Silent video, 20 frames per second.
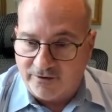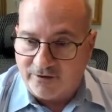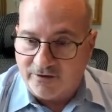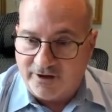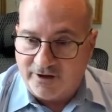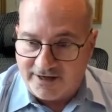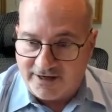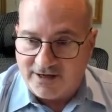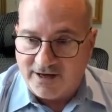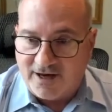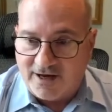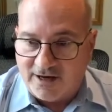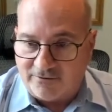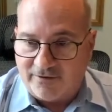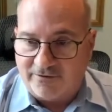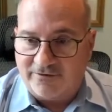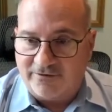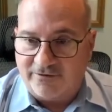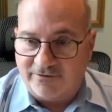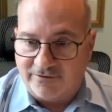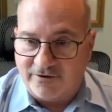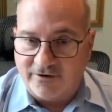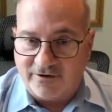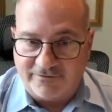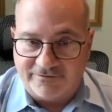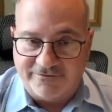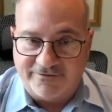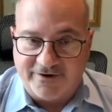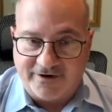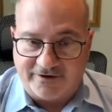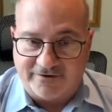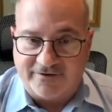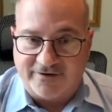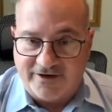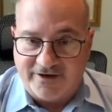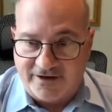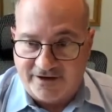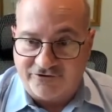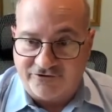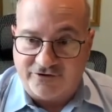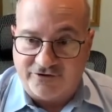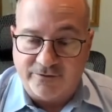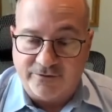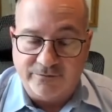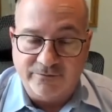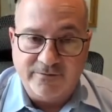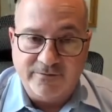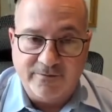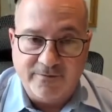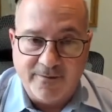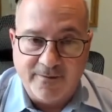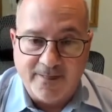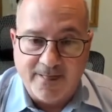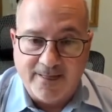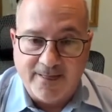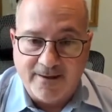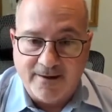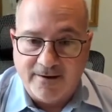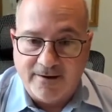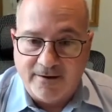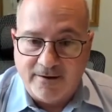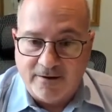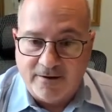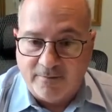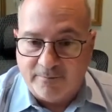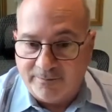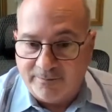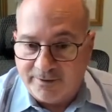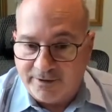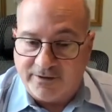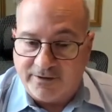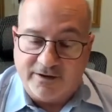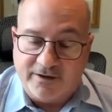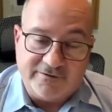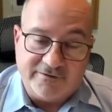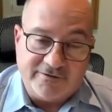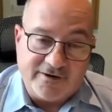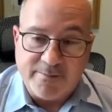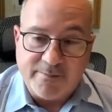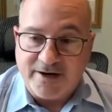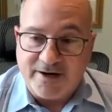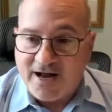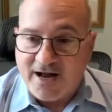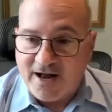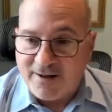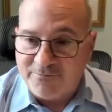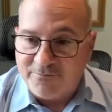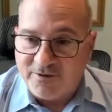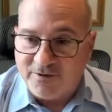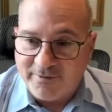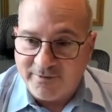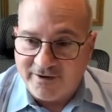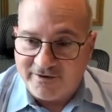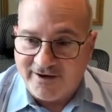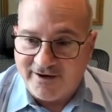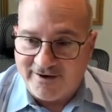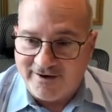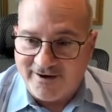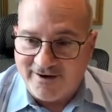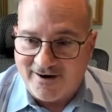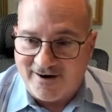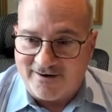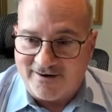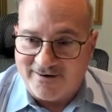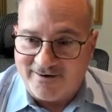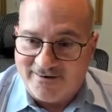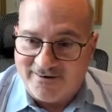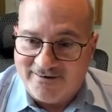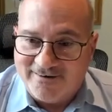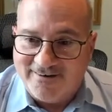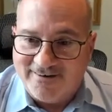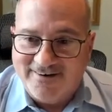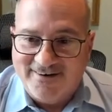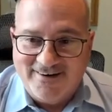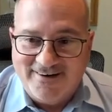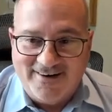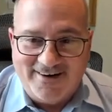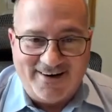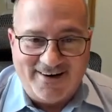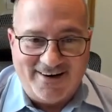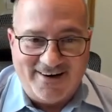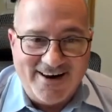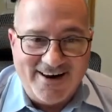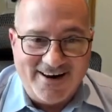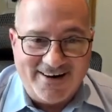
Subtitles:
like Congress is going to fix the issue. because I'm an optimist at heart. And,